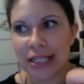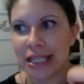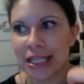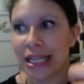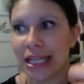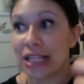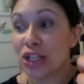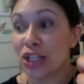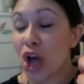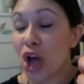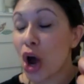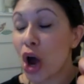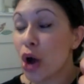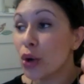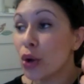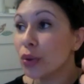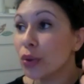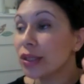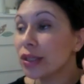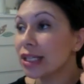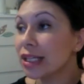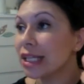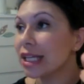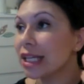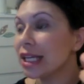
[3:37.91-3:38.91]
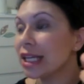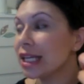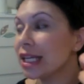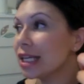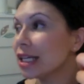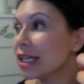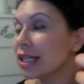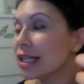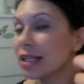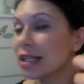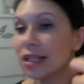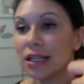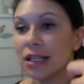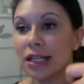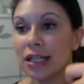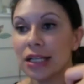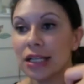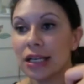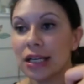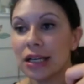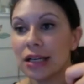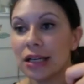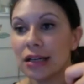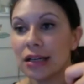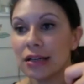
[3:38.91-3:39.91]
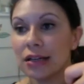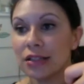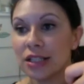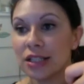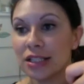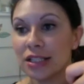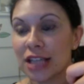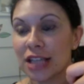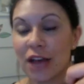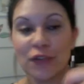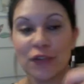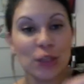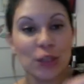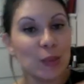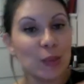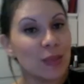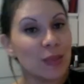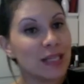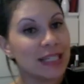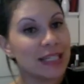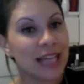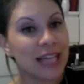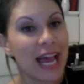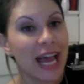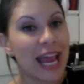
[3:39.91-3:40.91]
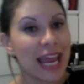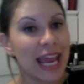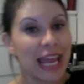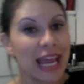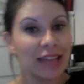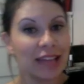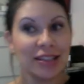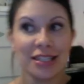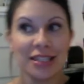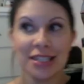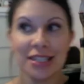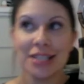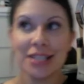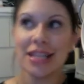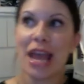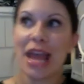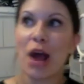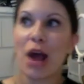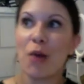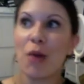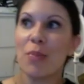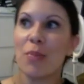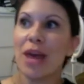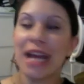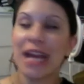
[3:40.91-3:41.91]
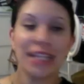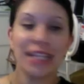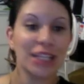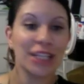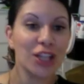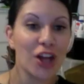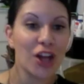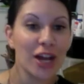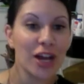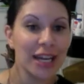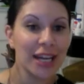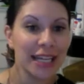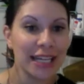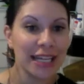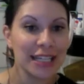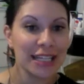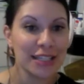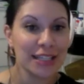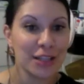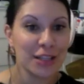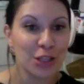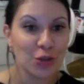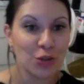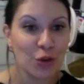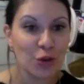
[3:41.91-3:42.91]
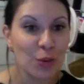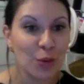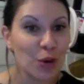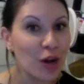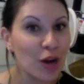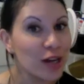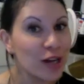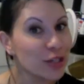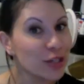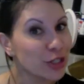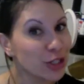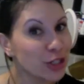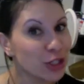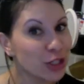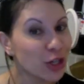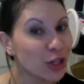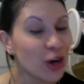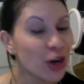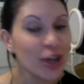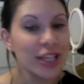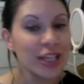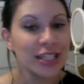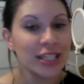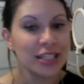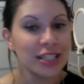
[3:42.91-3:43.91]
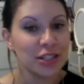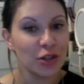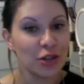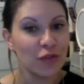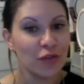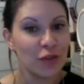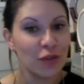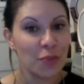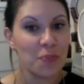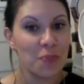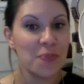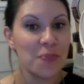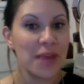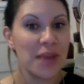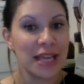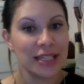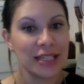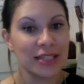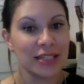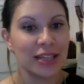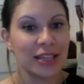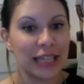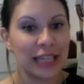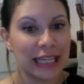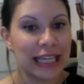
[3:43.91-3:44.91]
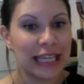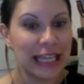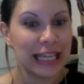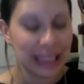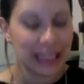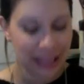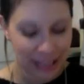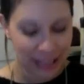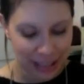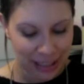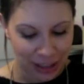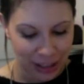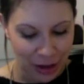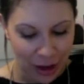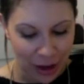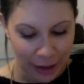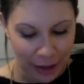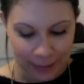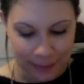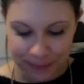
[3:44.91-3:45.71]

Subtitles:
It's only just after midday, and this is how bad the lighting gets in this room, guys. So sorry, this is sort of the best I can get this light.